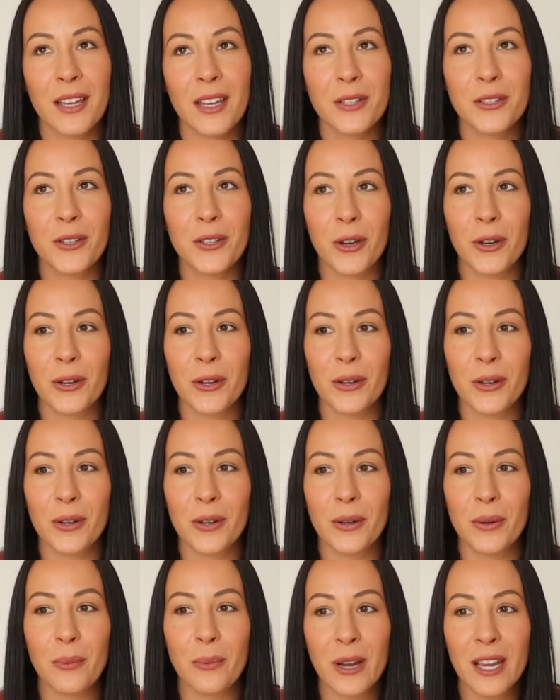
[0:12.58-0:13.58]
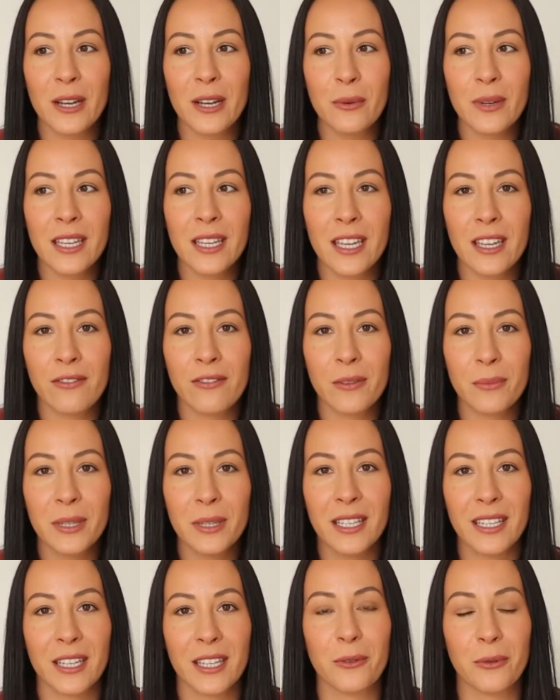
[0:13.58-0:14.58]
So, where do we even
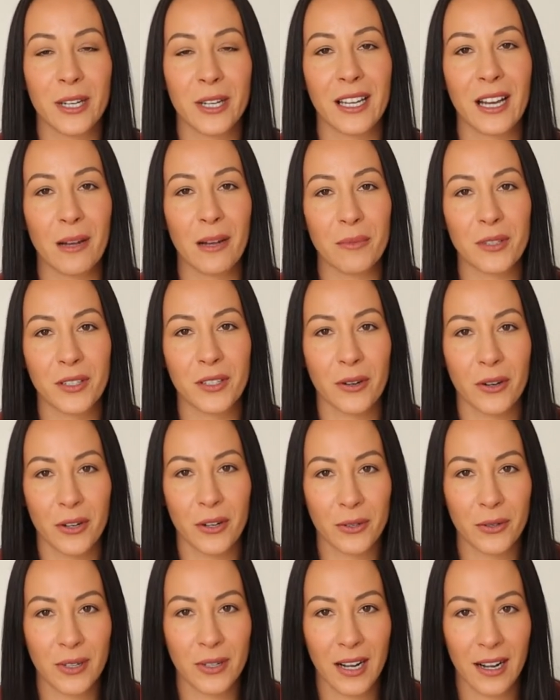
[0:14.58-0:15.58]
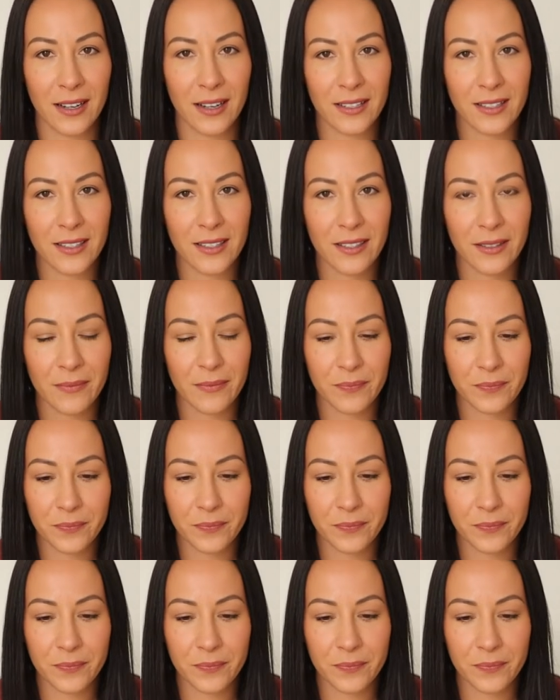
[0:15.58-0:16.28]
begin when it comes to oracle cards?